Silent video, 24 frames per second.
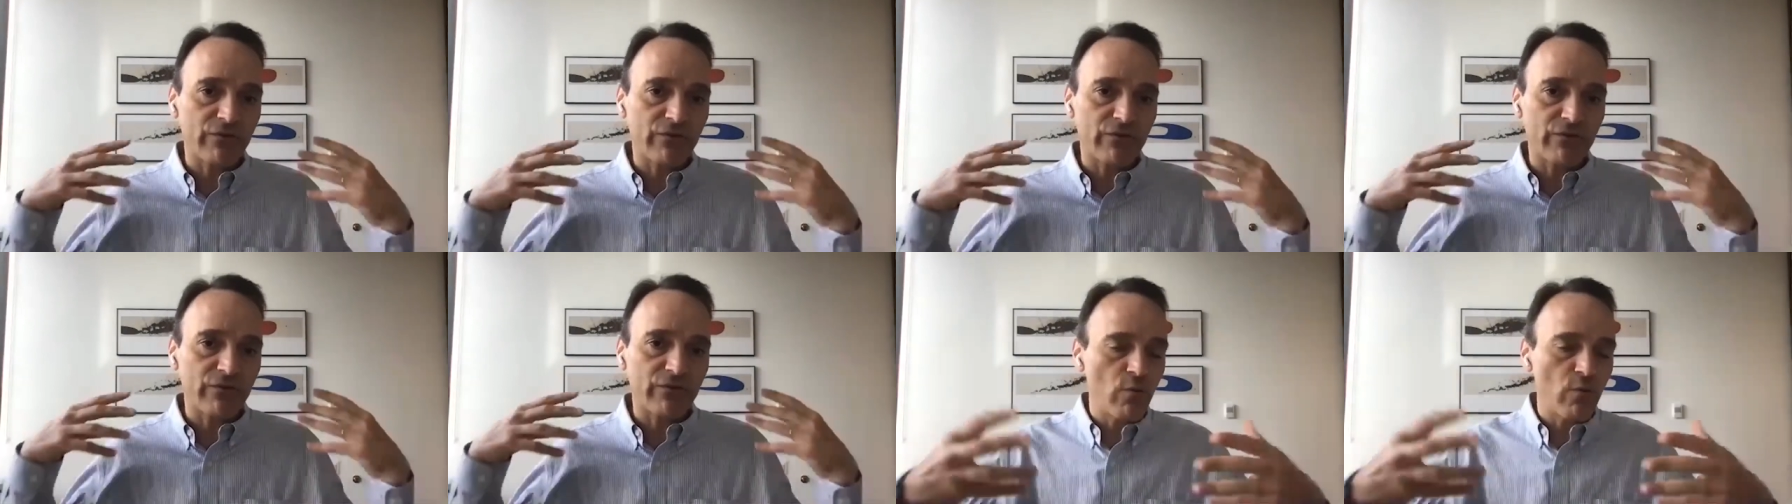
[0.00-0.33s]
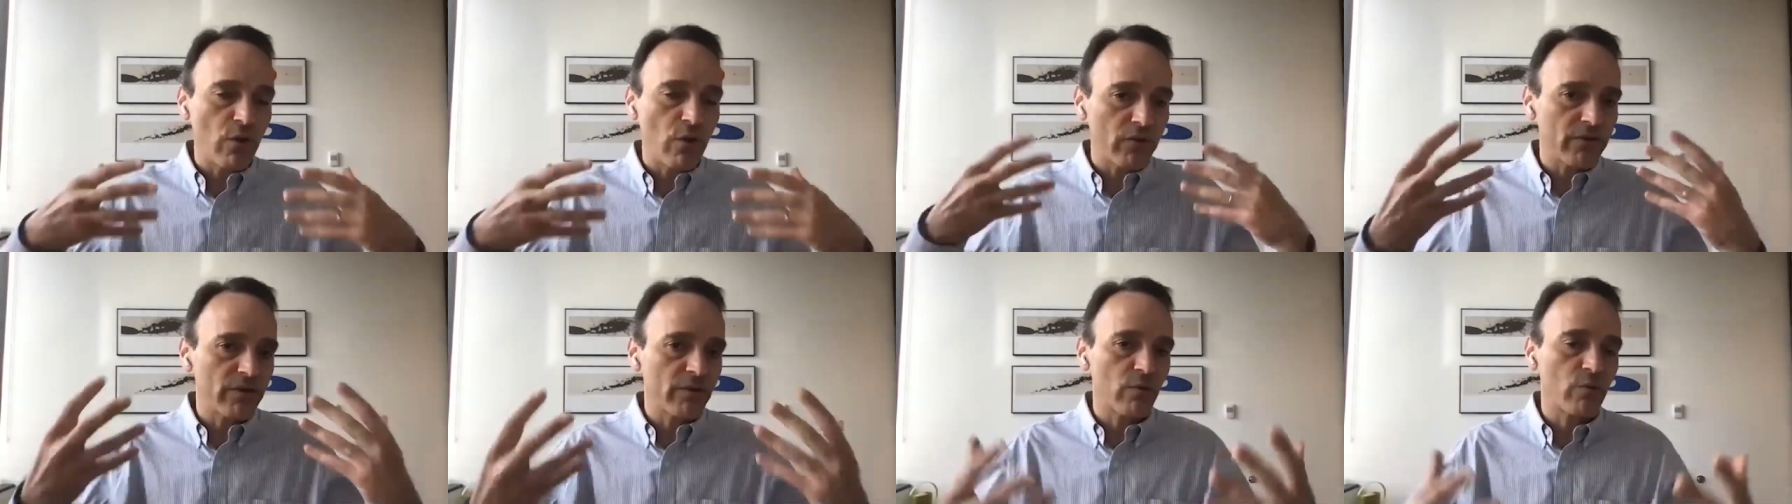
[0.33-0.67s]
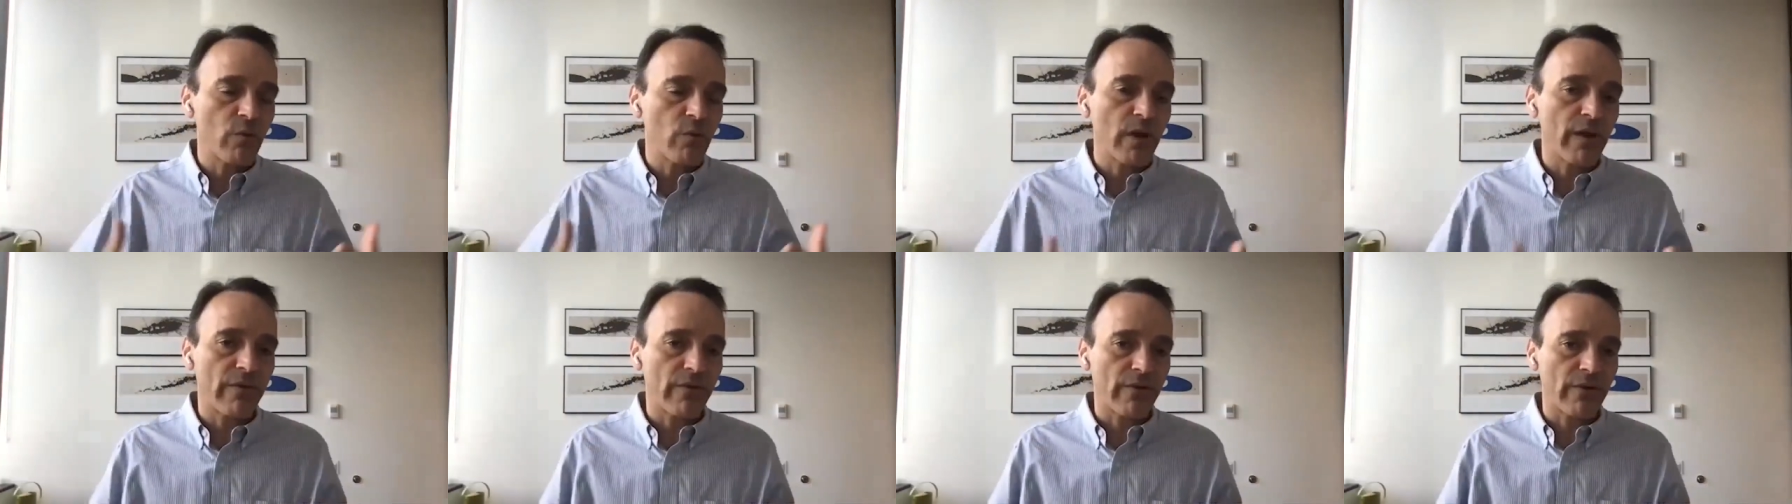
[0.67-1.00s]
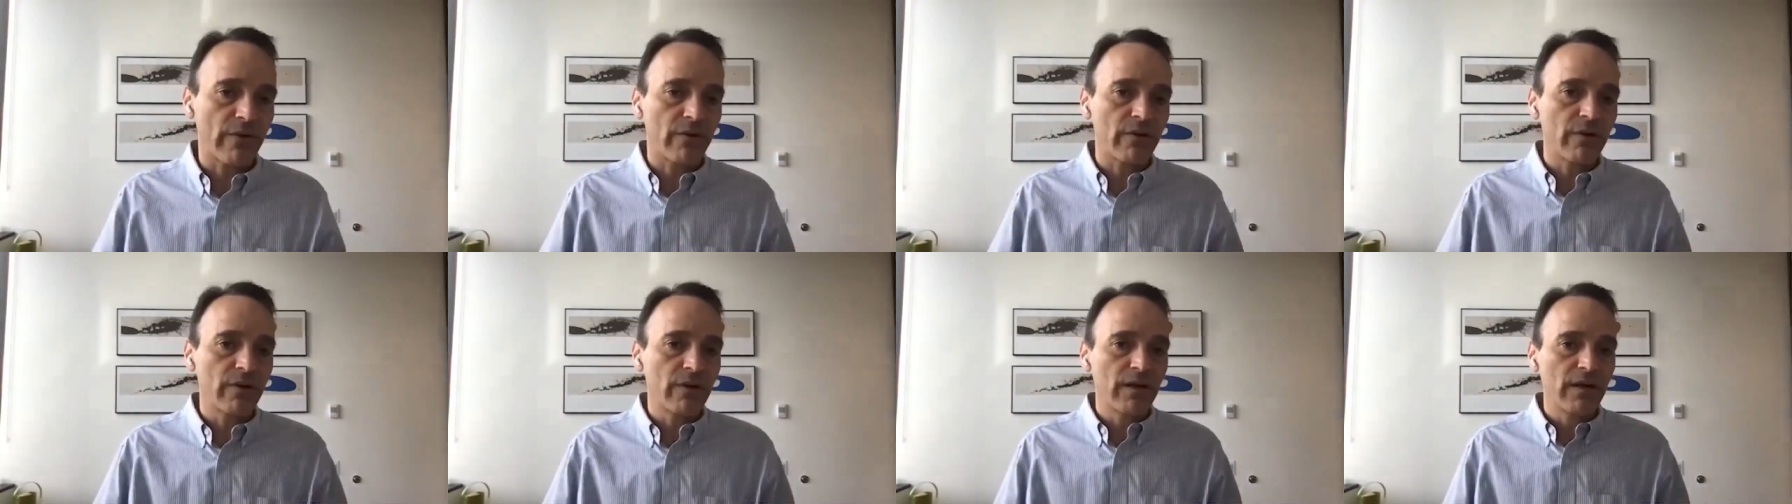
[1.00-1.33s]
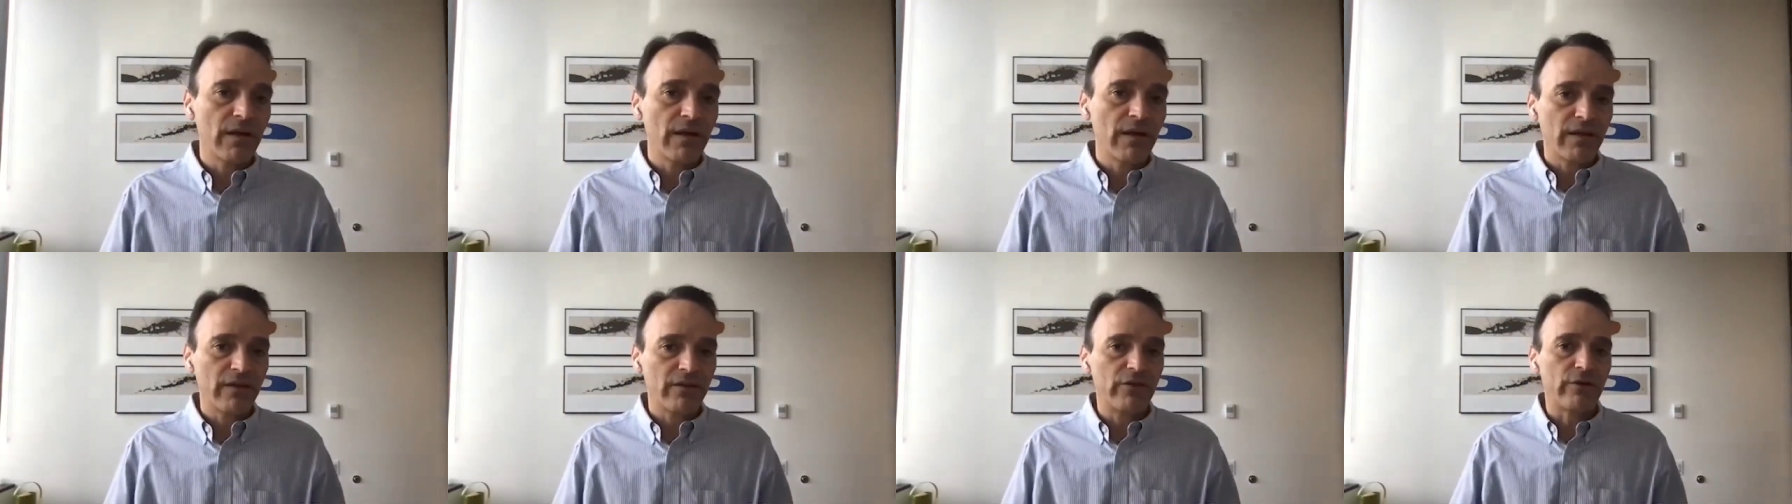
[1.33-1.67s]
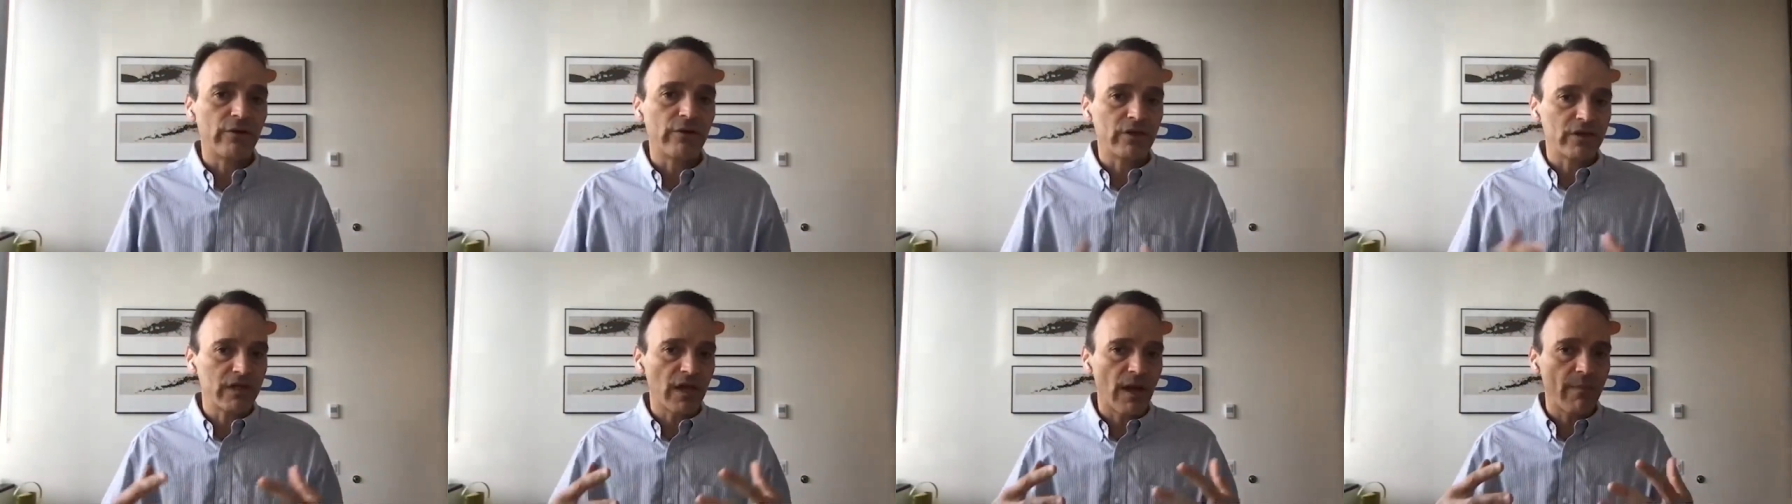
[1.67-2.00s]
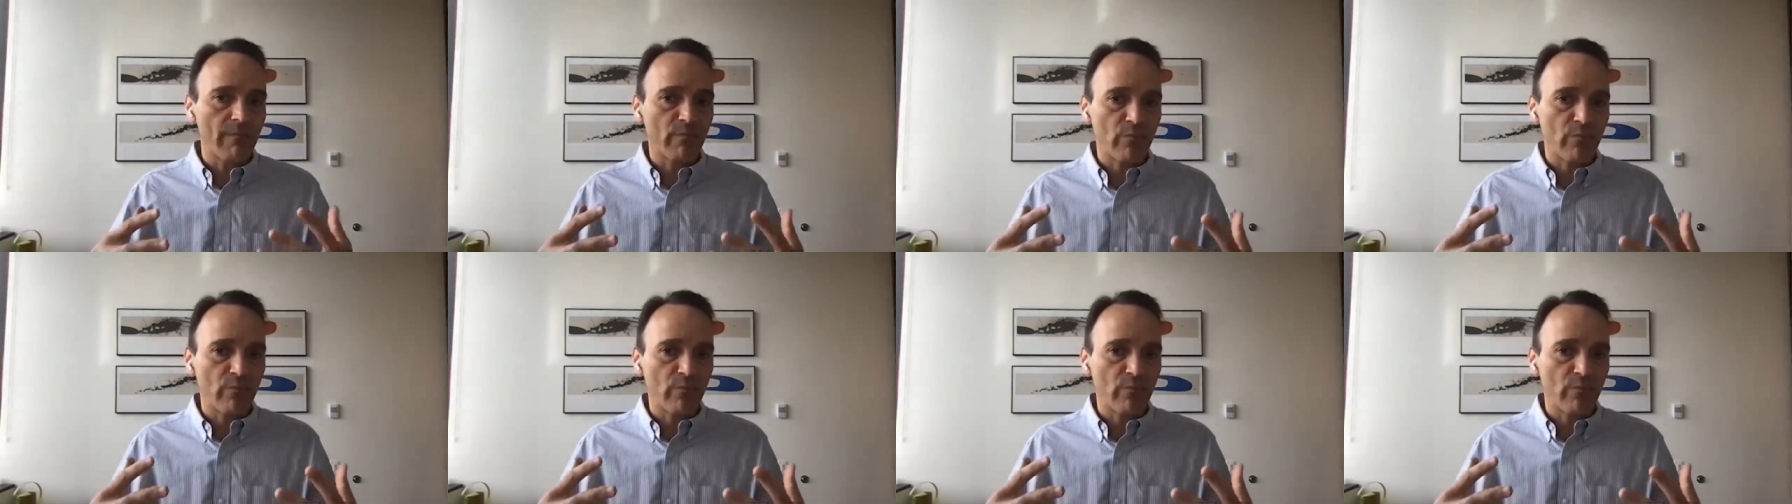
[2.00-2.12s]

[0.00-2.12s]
So I wonder whether there are